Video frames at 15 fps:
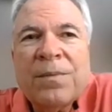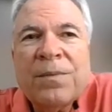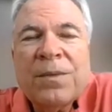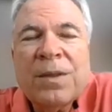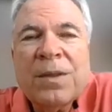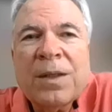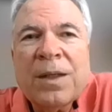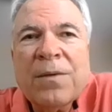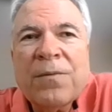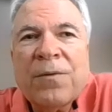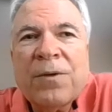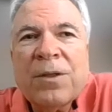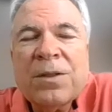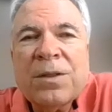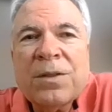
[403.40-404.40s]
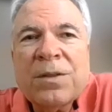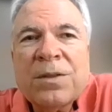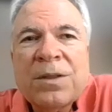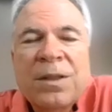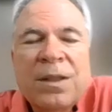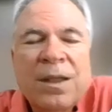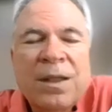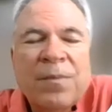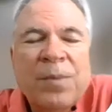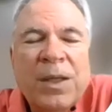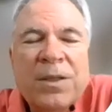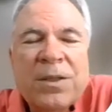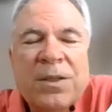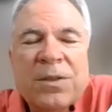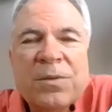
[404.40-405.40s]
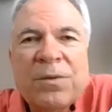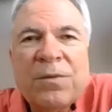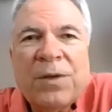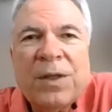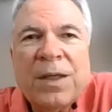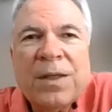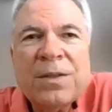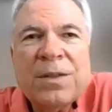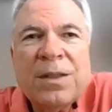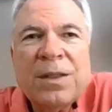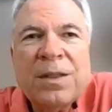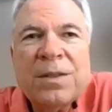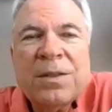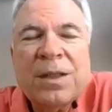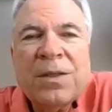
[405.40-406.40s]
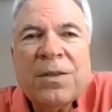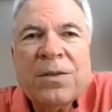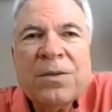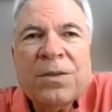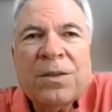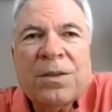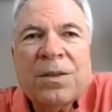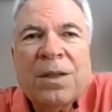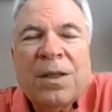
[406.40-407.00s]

like for instance, in patients with VSDs, they used to